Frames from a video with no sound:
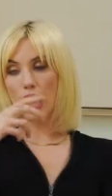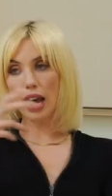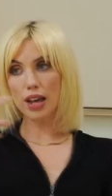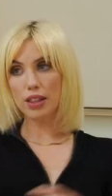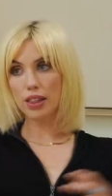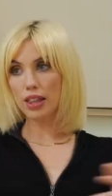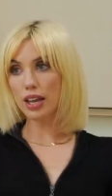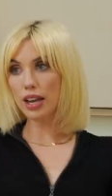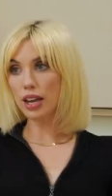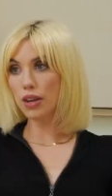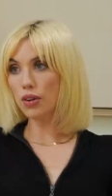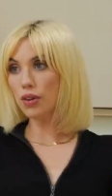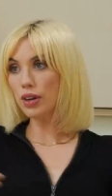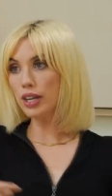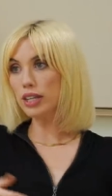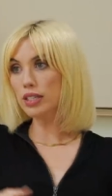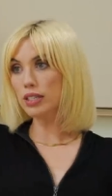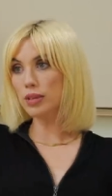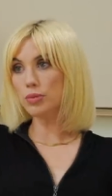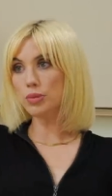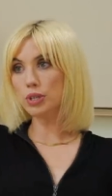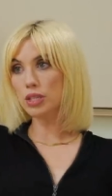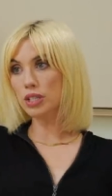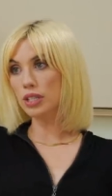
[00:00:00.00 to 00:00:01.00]
Athletic
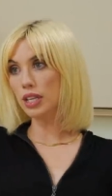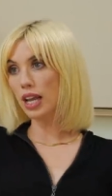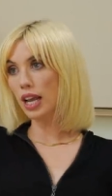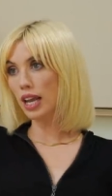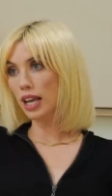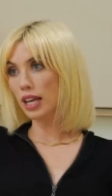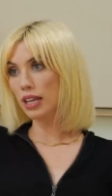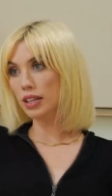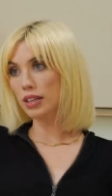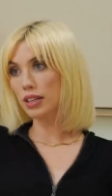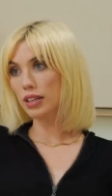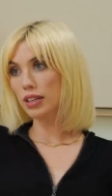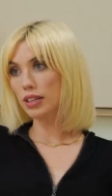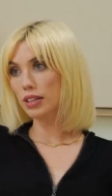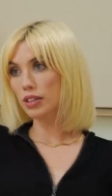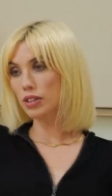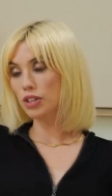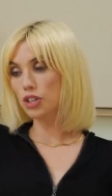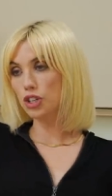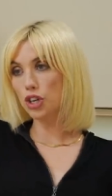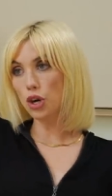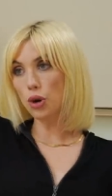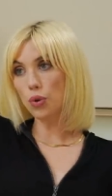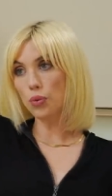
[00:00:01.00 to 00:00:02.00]
greens. I'm just saying.
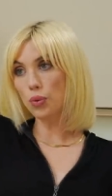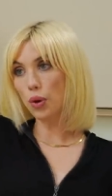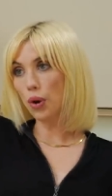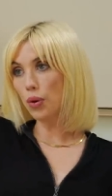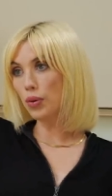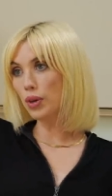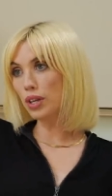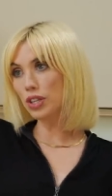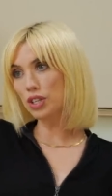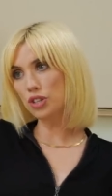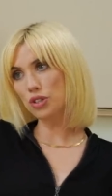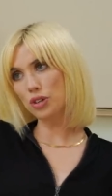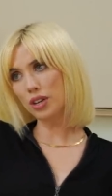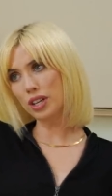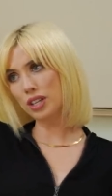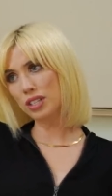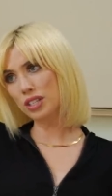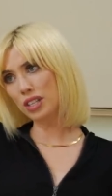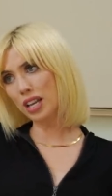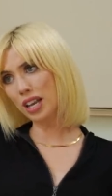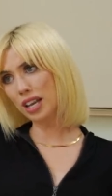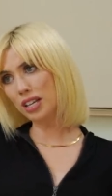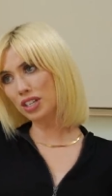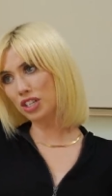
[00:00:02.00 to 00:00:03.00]
Joe Rogan
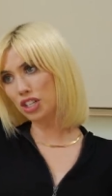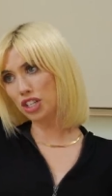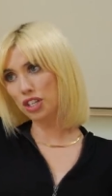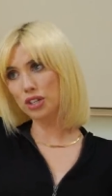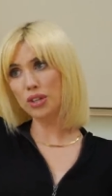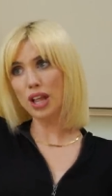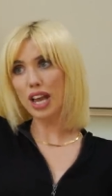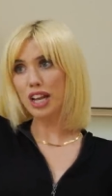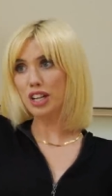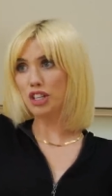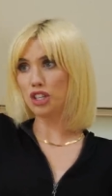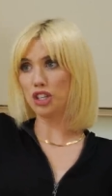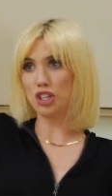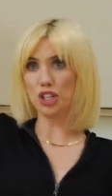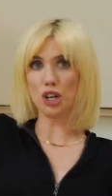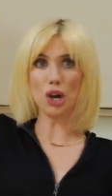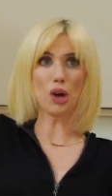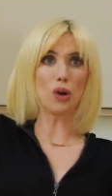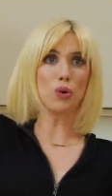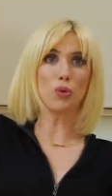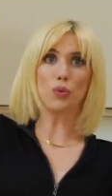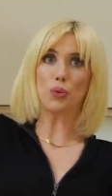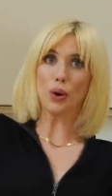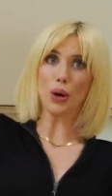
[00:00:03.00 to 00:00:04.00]
drinks it. Do you like
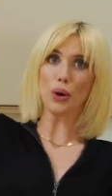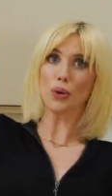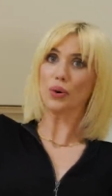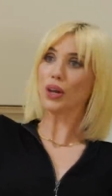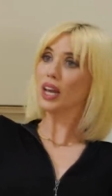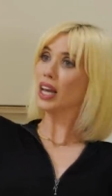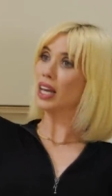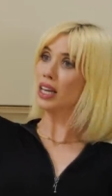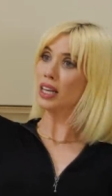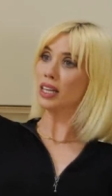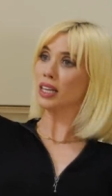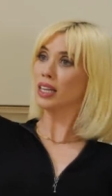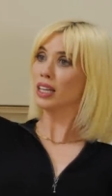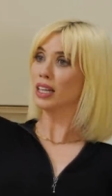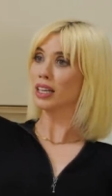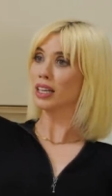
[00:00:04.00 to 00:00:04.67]
Joe Rogan?